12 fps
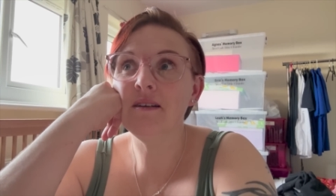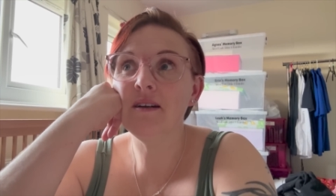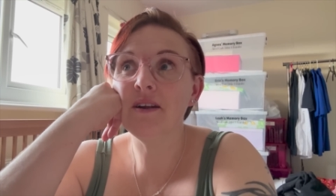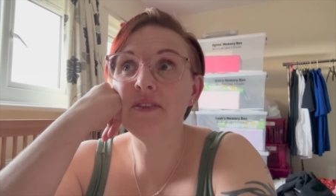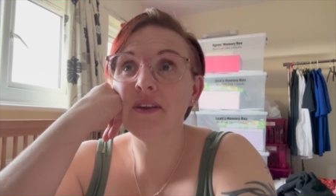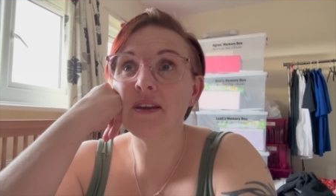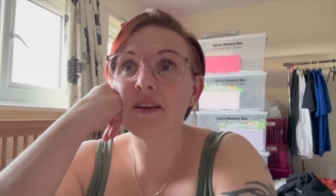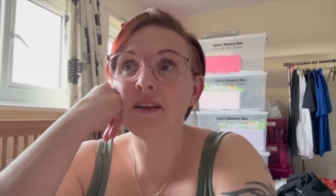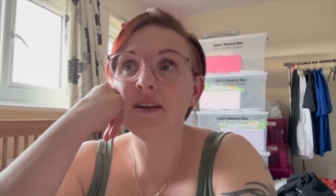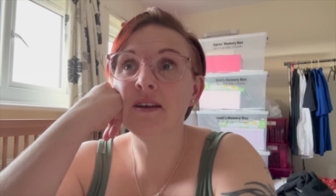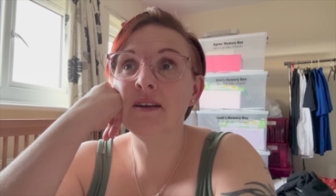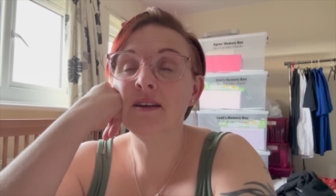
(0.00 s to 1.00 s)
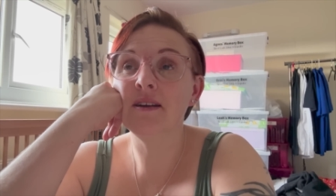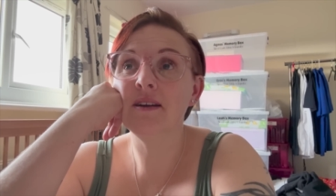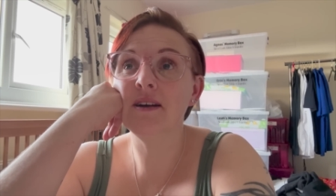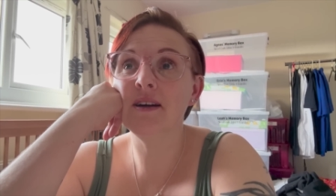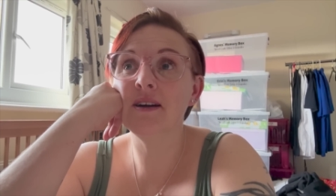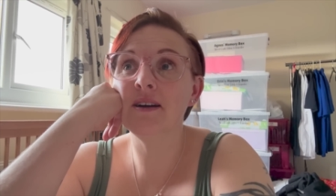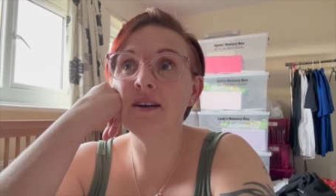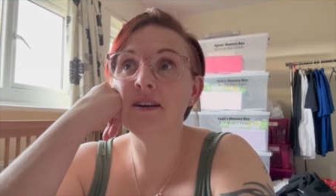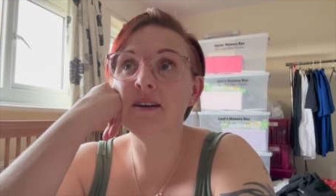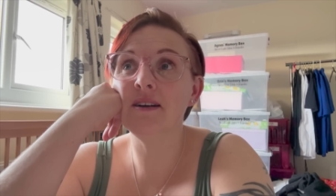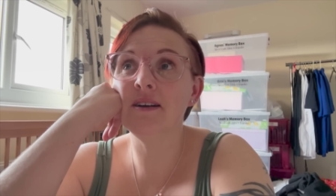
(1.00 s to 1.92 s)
I think, uh,